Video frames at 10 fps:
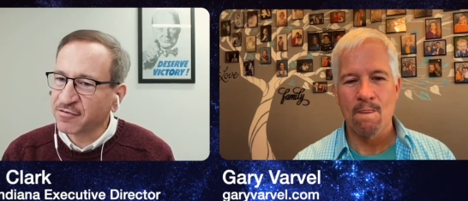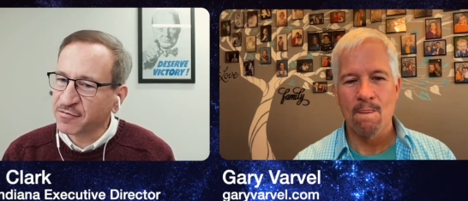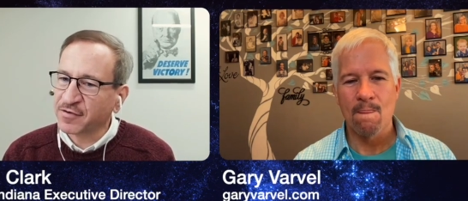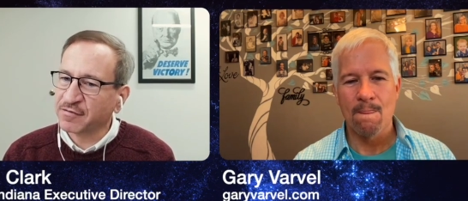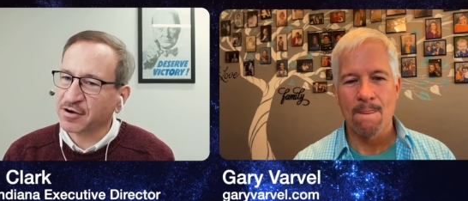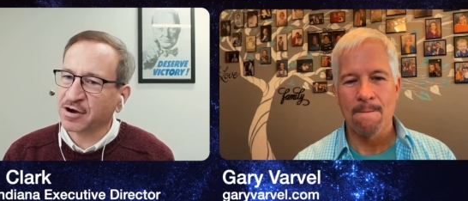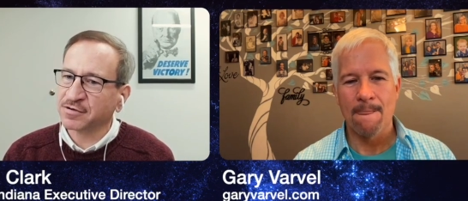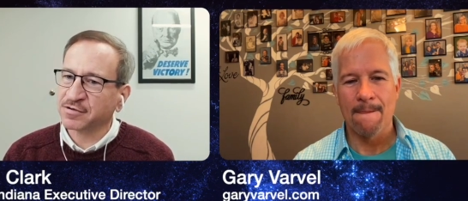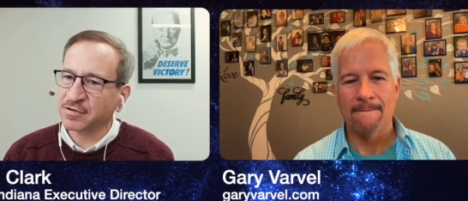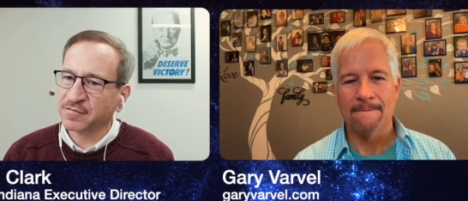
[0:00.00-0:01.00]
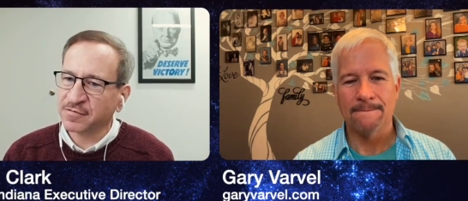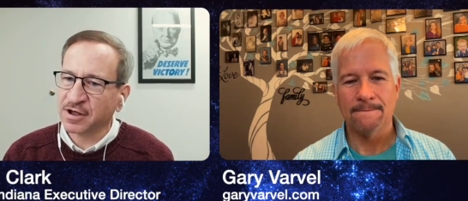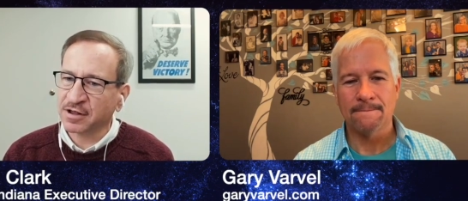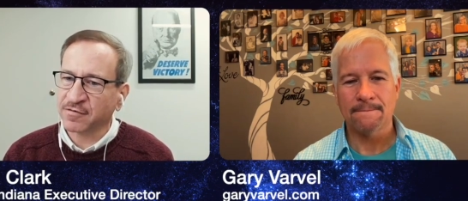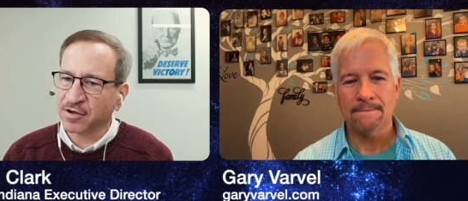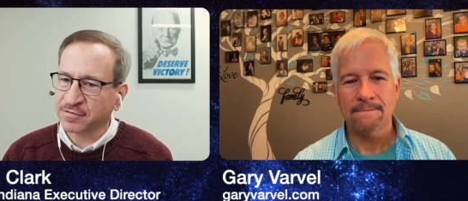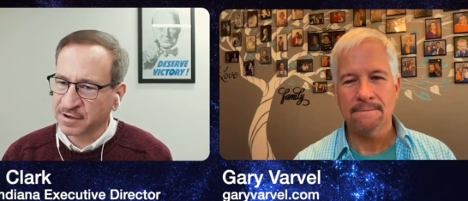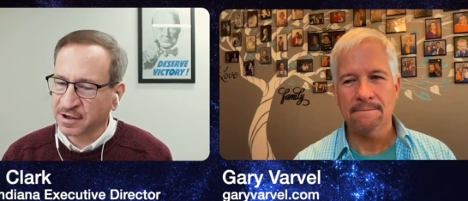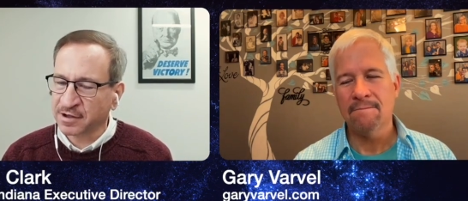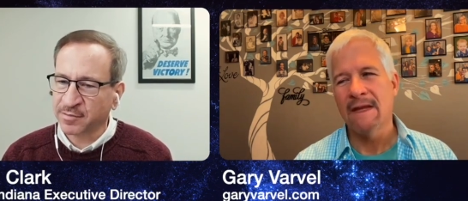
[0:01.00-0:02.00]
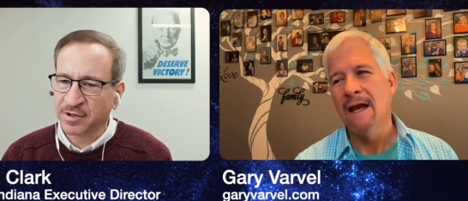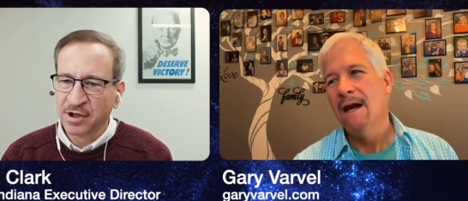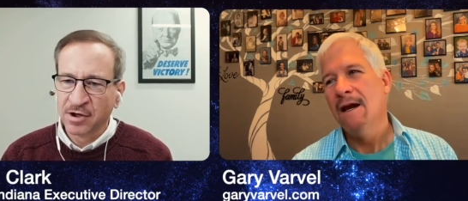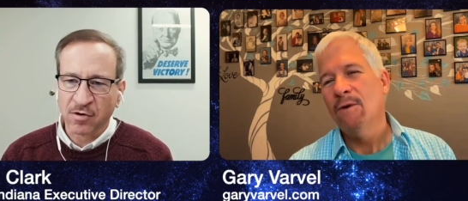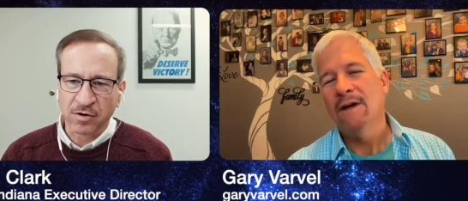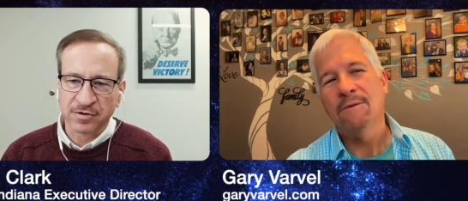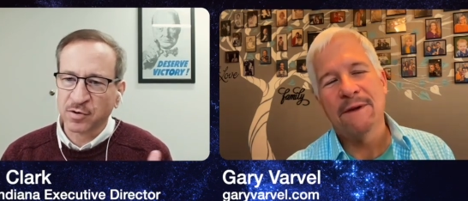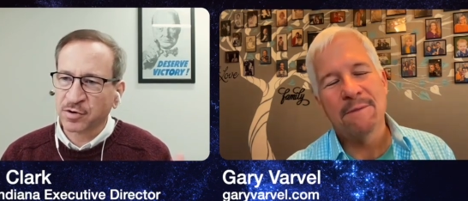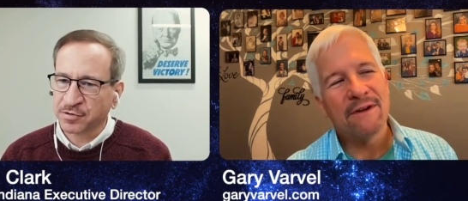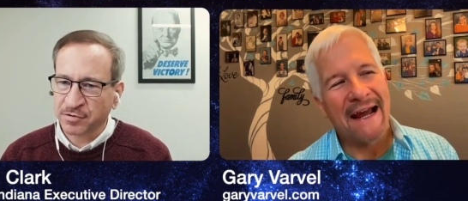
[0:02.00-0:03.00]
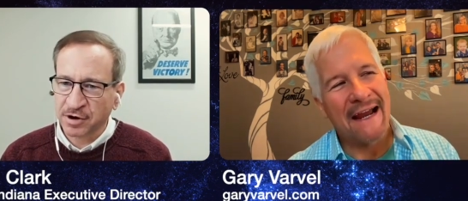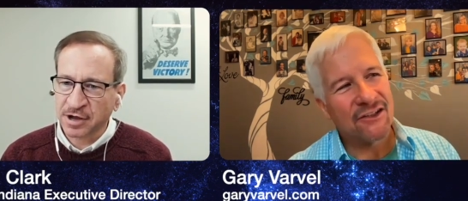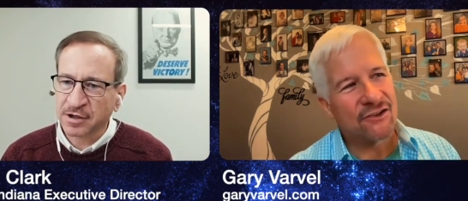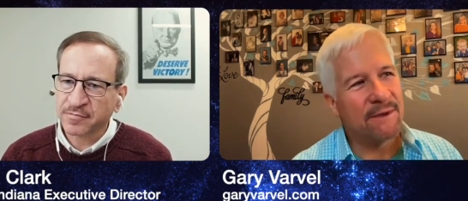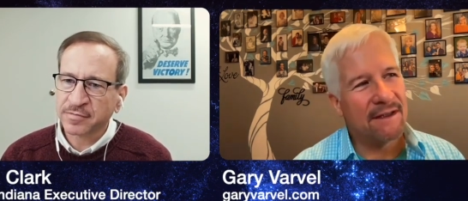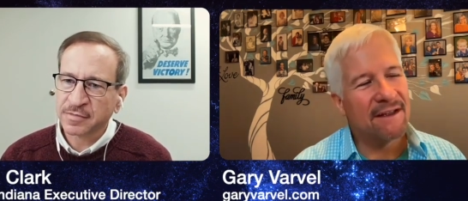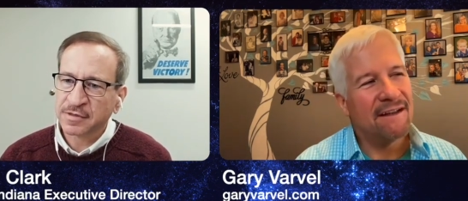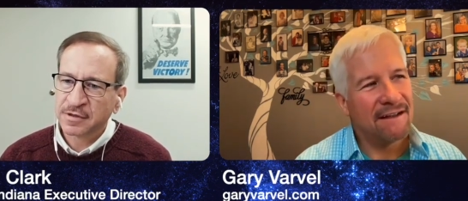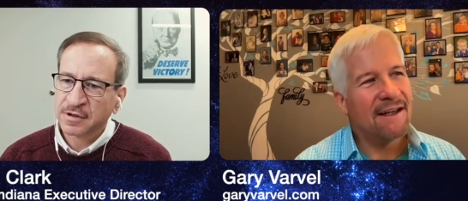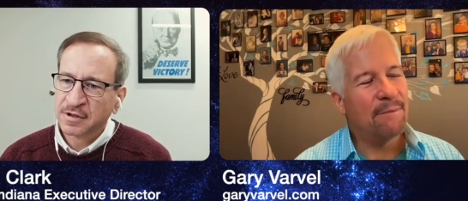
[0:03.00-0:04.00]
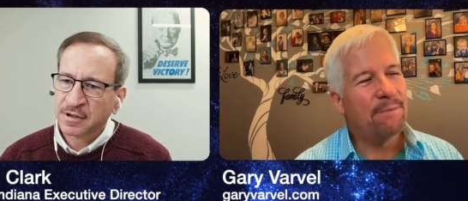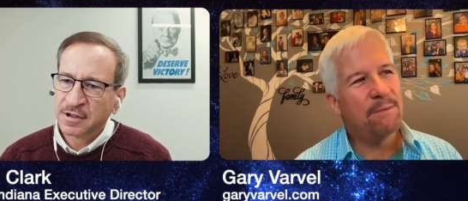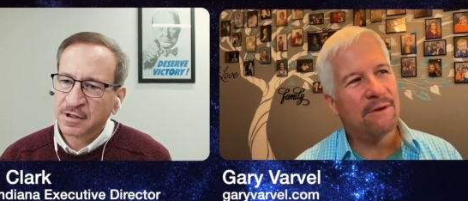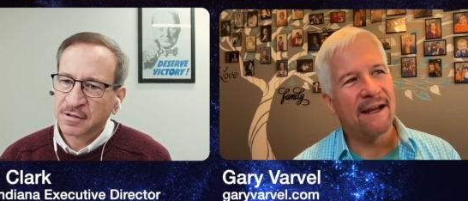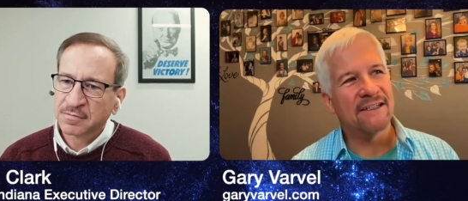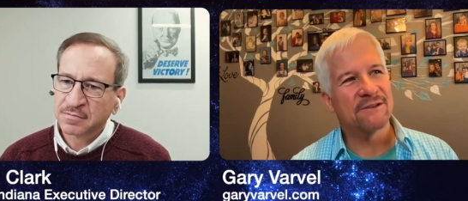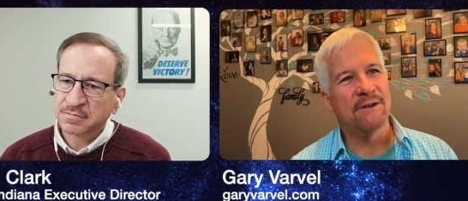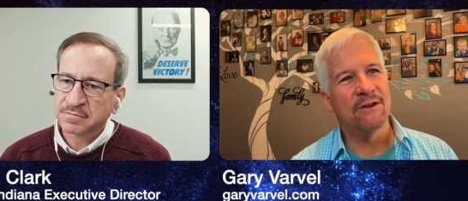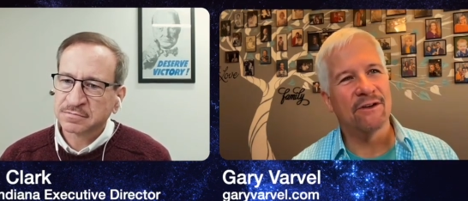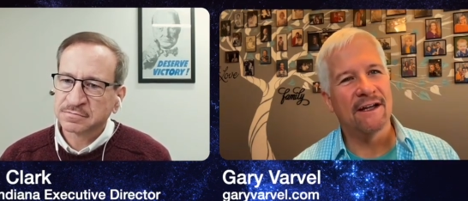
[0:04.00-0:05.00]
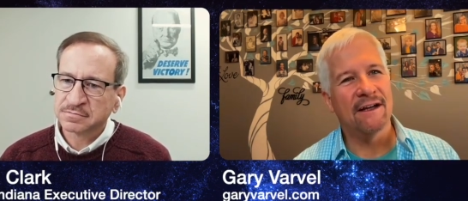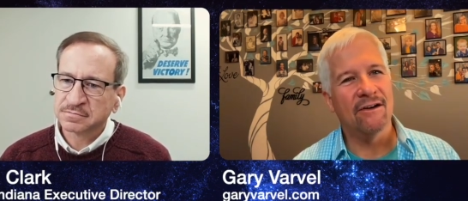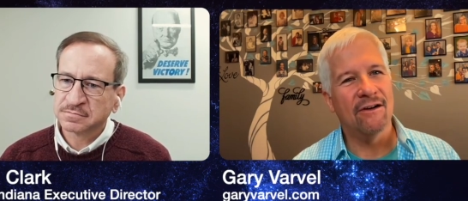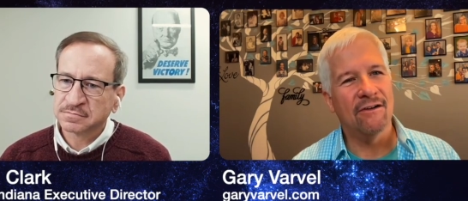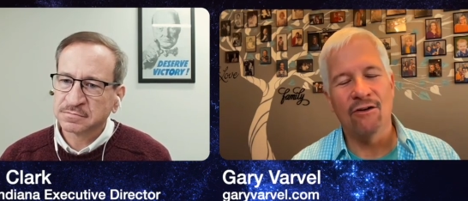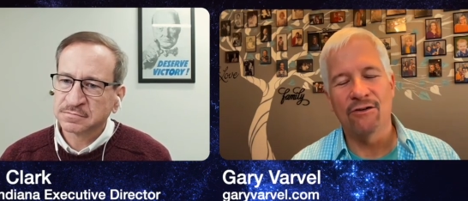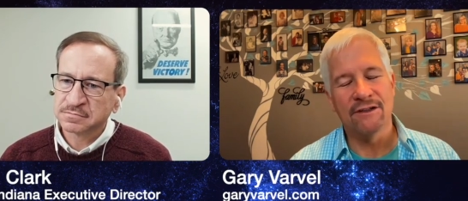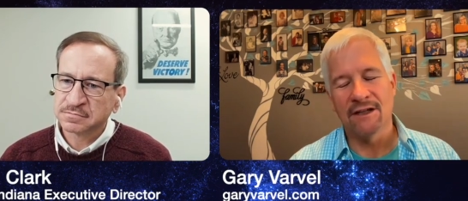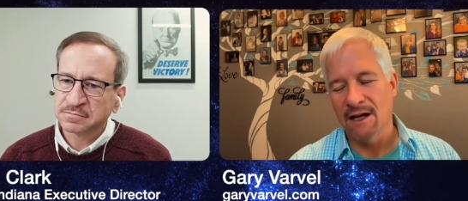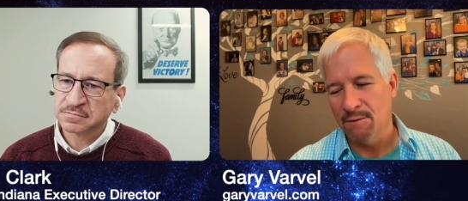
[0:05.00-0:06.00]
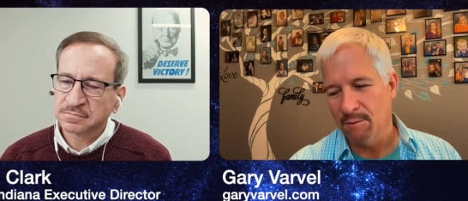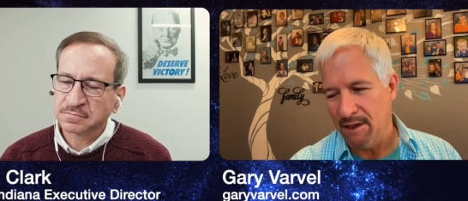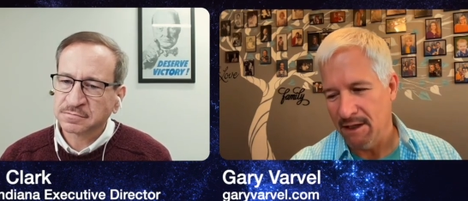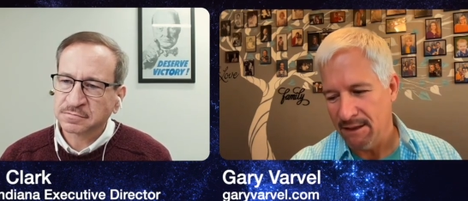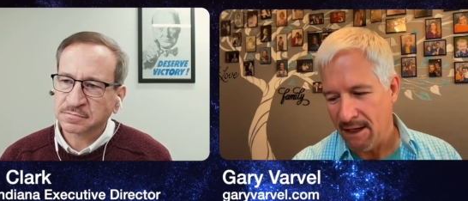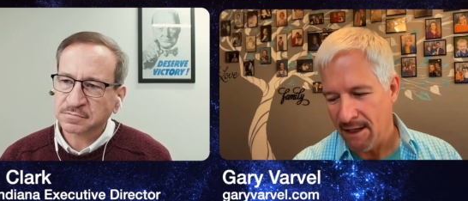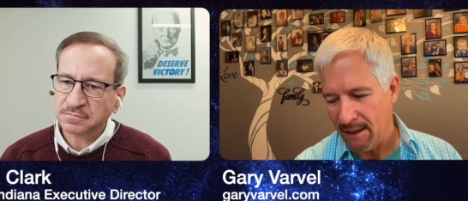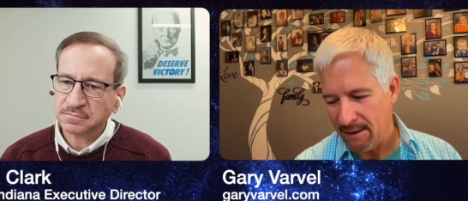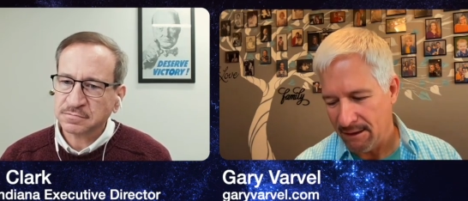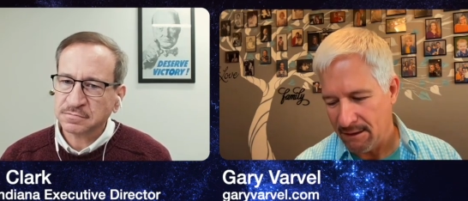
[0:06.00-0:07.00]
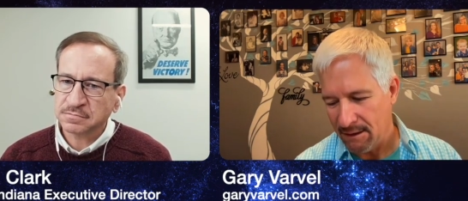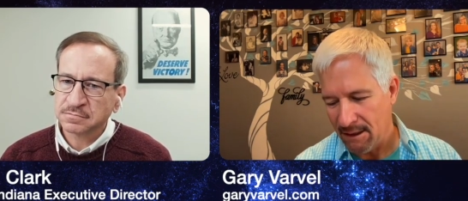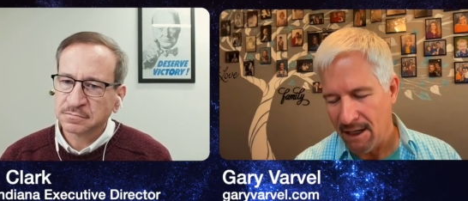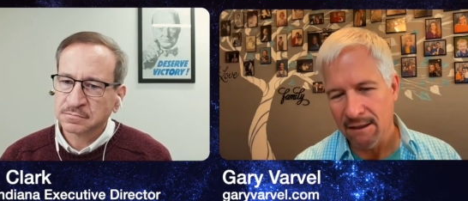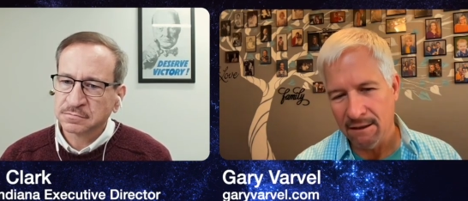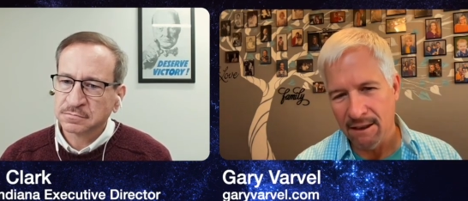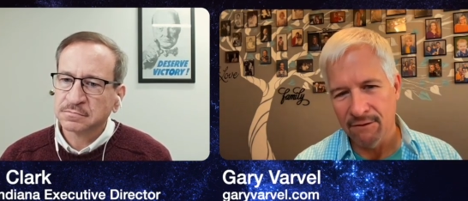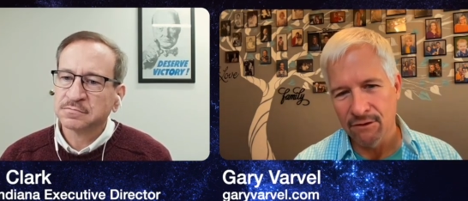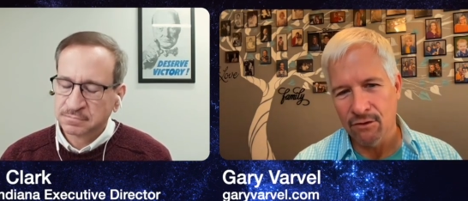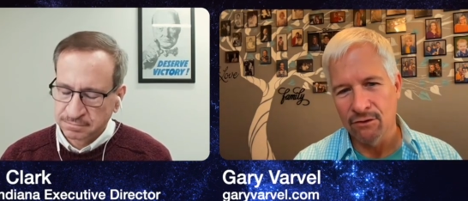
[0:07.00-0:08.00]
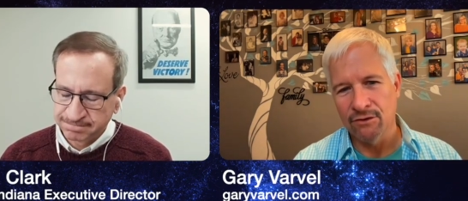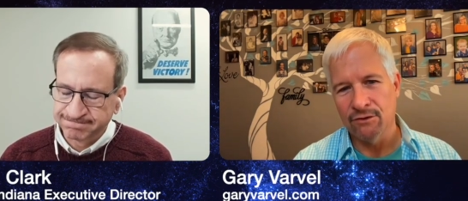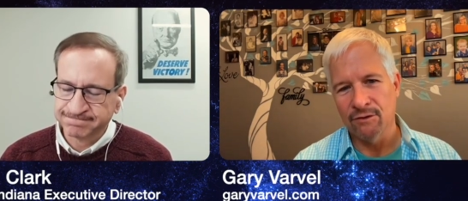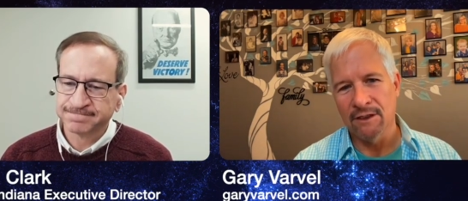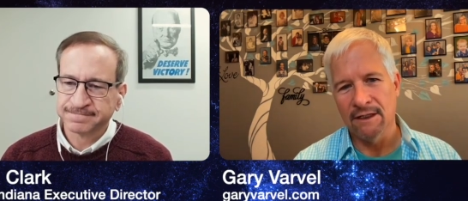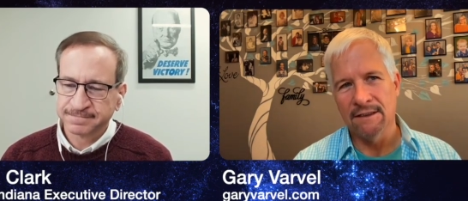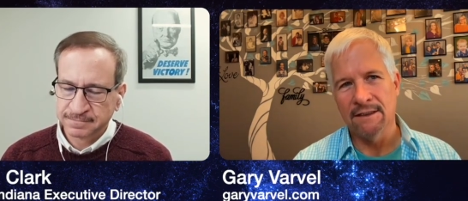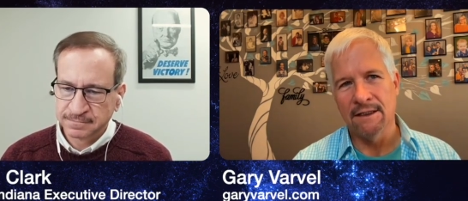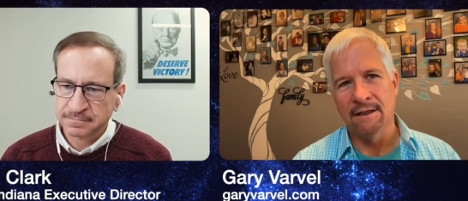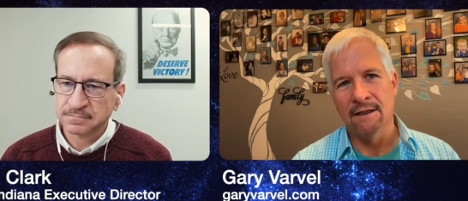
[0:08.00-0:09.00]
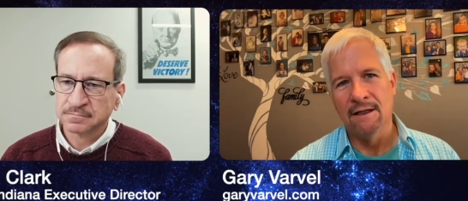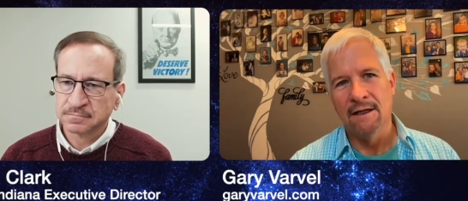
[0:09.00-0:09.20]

Speaker 1: have a favorite cartoon you've done of all time, well, or two or three?
Speaker 2: Me, yeah, people ask me all that uh, all the time about that. I think the 9/11 cartoon mm-hmm. that I did